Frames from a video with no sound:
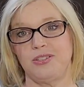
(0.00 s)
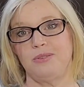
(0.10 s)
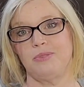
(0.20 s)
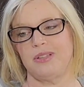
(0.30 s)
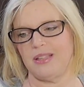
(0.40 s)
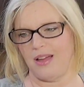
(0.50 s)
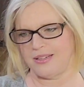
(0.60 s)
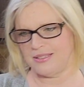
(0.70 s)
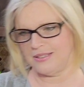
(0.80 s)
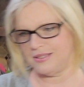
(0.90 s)
actually really
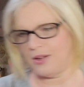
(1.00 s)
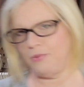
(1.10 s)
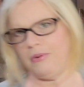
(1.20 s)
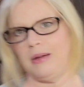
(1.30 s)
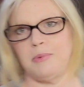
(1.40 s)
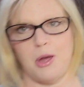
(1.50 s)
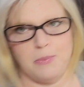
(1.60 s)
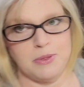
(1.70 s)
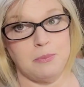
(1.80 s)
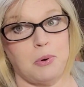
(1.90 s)
liked it, so I'm
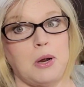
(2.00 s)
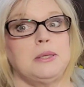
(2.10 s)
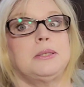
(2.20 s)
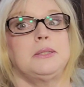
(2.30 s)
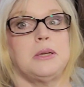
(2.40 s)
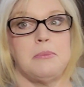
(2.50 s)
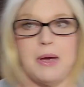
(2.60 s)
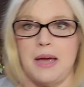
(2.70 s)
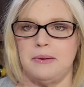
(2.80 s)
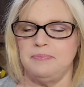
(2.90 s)
hoping the price is not
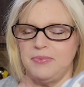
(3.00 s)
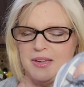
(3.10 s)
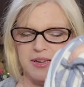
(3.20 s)
bad.